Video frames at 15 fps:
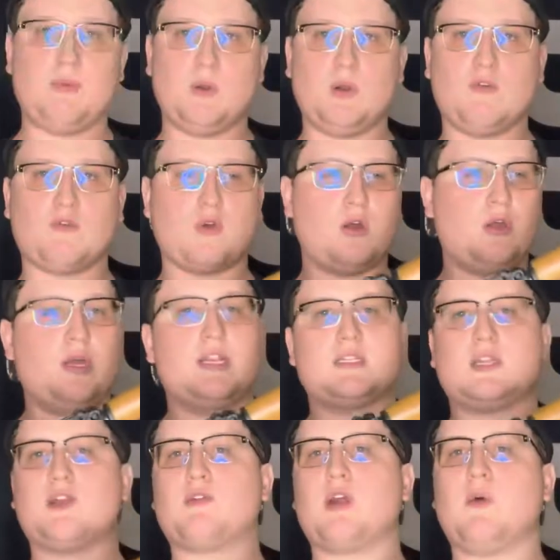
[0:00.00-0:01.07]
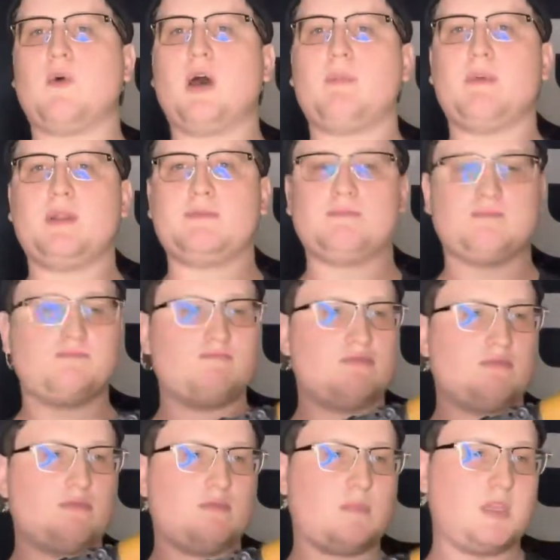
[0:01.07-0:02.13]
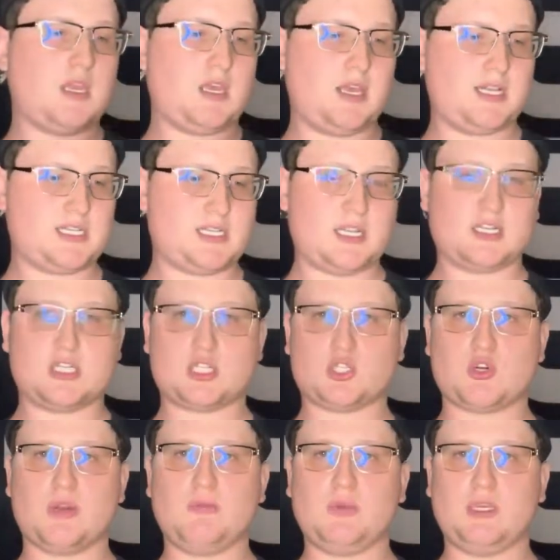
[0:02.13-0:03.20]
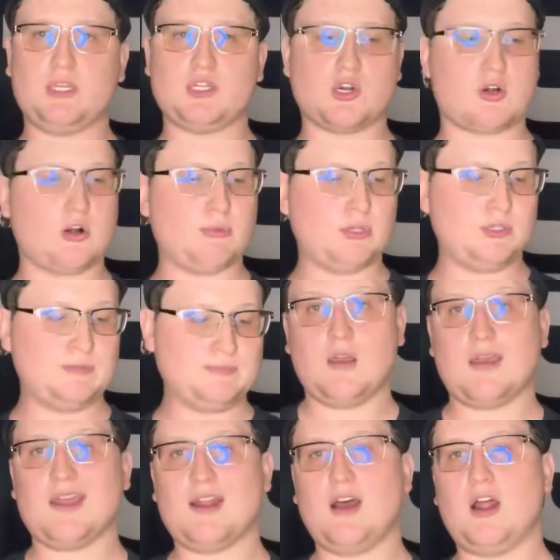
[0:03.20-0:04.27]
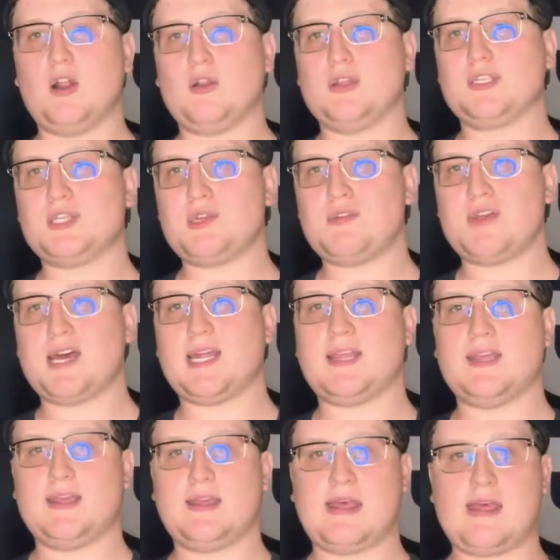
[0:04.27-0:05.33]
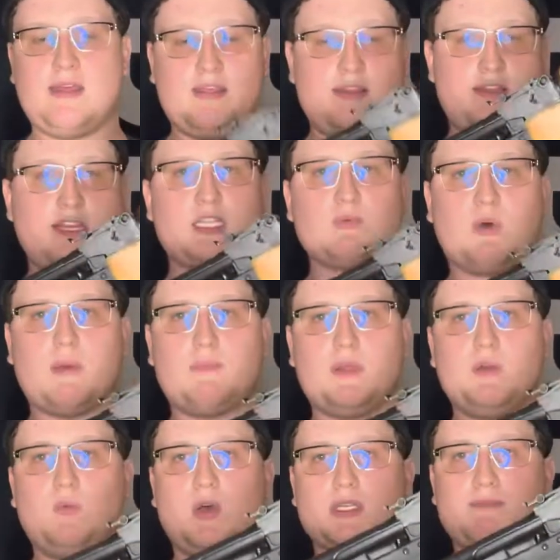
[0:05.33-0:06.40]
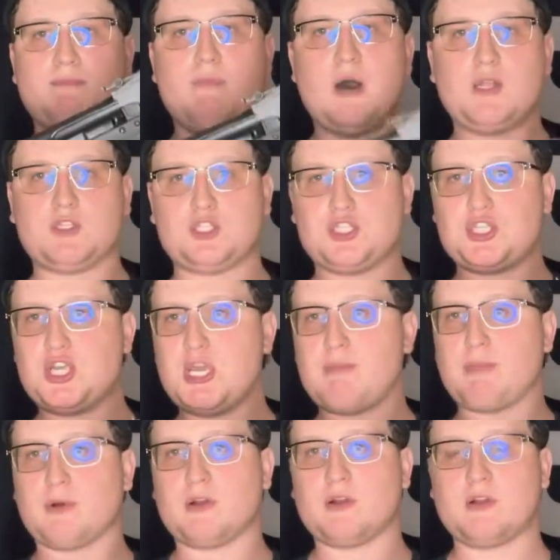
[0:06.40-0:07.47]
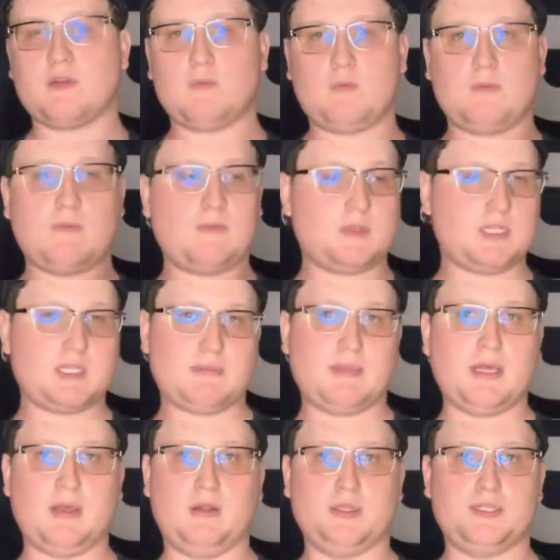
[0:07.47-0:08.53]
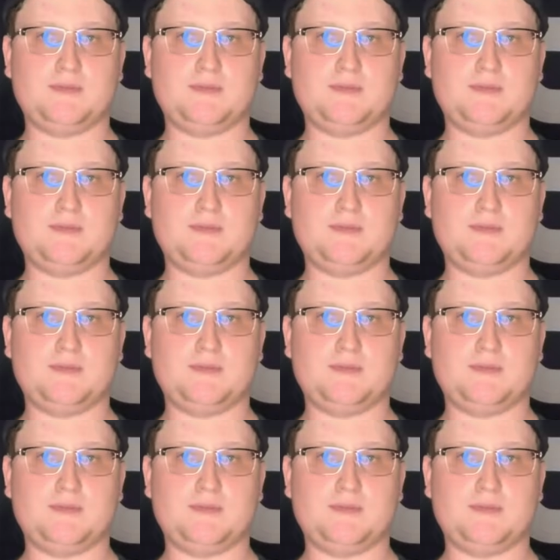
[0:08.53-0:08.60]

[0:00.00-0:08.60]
overall it is a great weapon. It's extremely durable, and not only to that, this weapon was much cheaper to build,